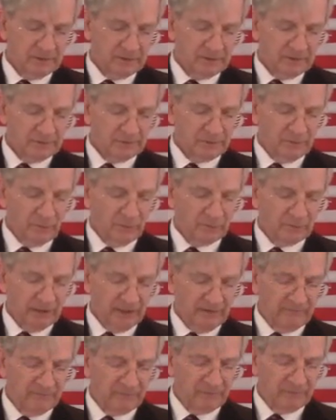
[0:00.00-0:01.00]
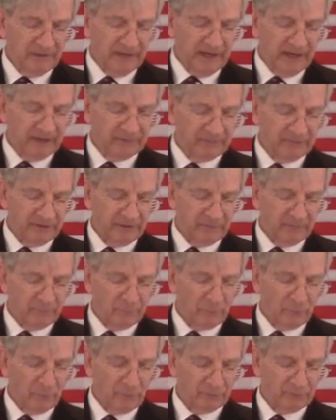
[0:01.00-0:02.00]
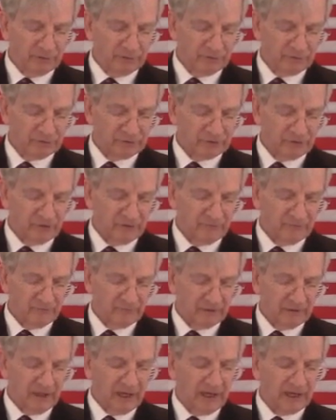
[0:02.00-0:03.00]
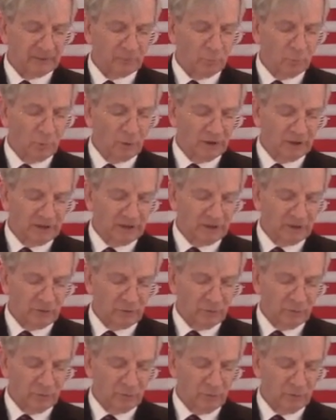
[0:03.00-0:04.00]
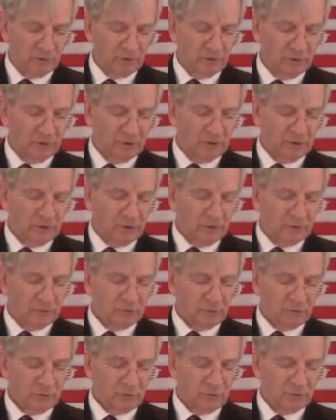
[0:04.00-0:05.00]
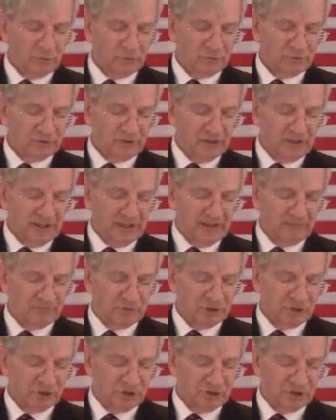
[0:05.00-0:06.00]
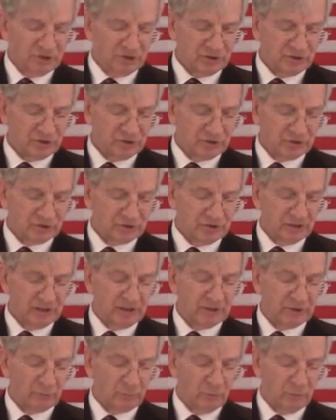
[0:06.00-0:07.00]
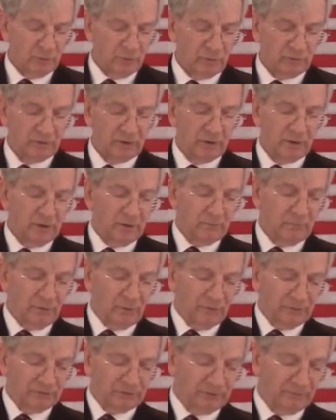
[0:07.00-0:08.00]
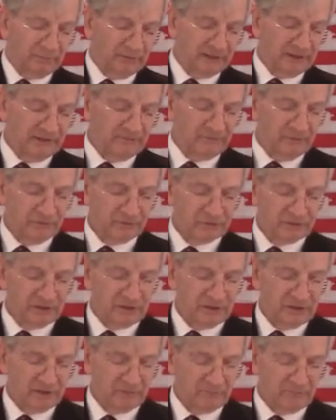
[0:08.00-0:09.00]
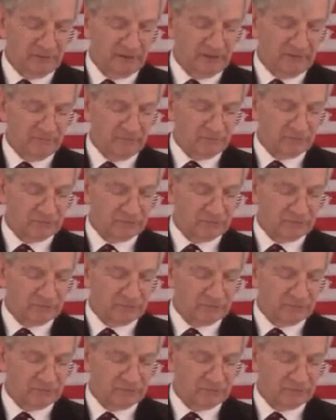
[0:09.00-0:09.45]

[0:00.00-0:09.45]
Don't ever doubt the importance of God wanting you to use the name Jesus in the world, both to believers and unbelievers.